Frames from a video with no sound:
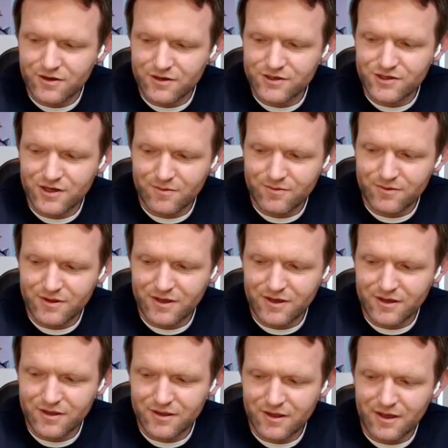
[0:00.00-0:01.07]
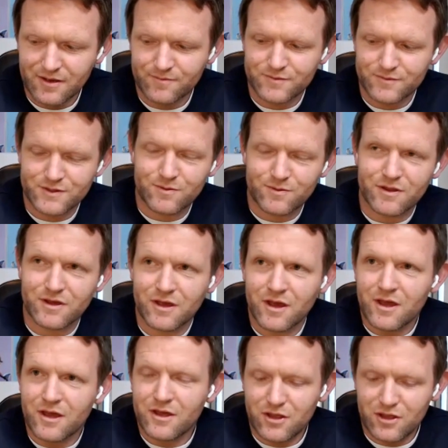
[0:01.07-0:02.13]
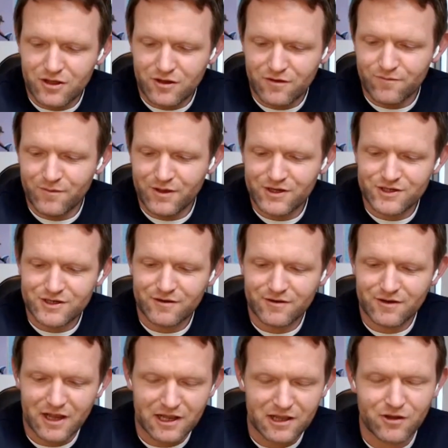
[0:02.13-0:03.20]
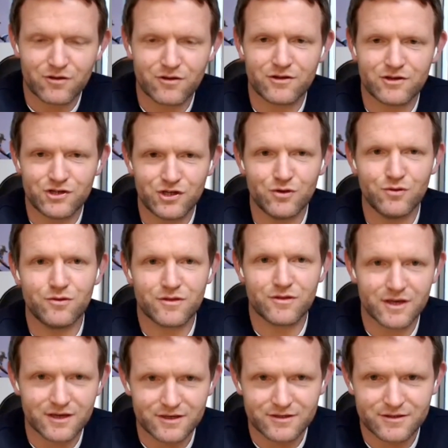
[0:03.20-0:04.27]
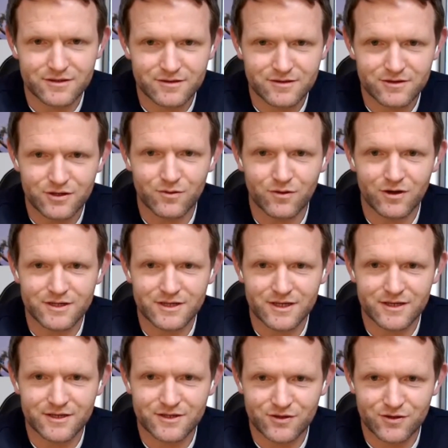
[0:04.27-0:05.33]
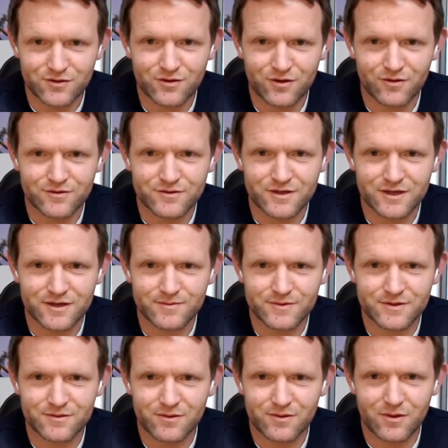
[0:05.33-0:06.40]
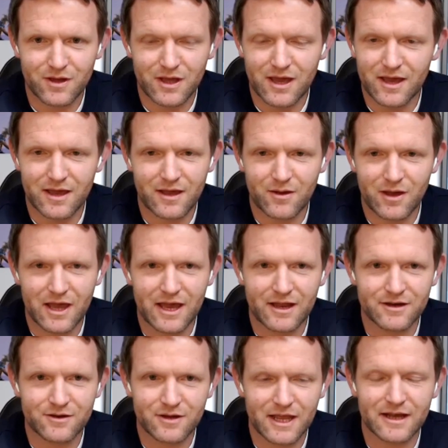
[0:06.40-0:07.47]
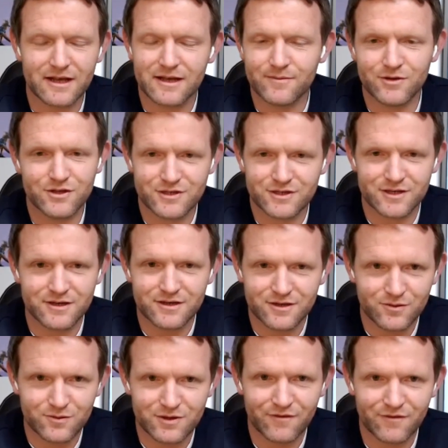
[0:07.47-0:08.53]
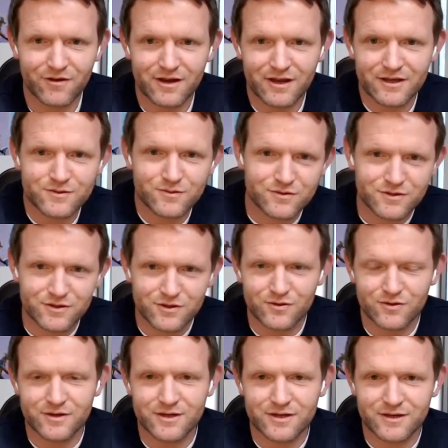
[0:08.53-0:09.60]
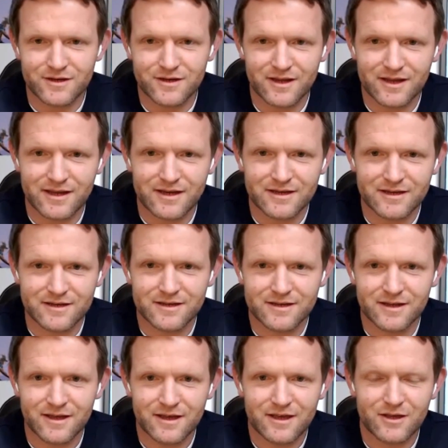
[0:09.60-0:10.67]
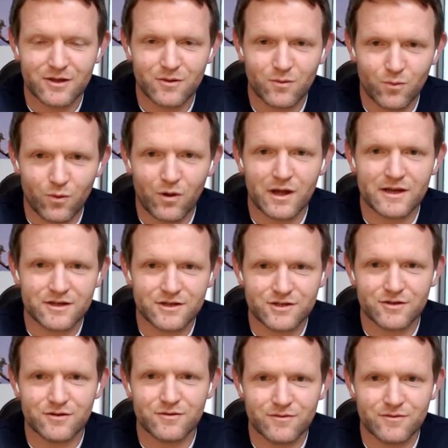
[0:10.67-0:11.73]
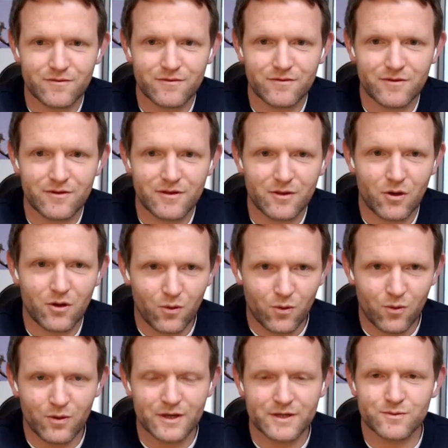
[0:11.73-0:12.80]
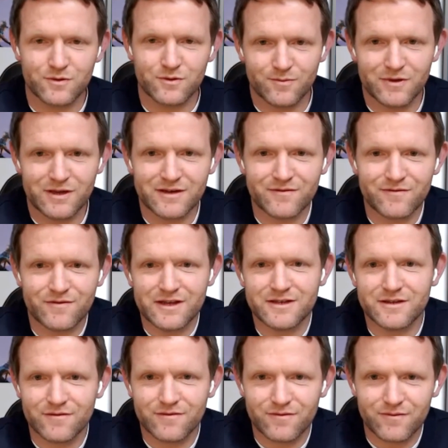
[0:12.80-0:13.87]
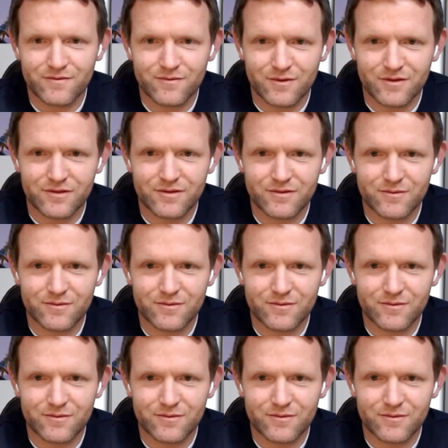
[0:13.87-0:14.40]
I just jump in there, Smithy? You've mentioned a lot of new things, new ideas, new concepts. How come you just didn't do what everyone else was doing, and why did you always want to be inventive with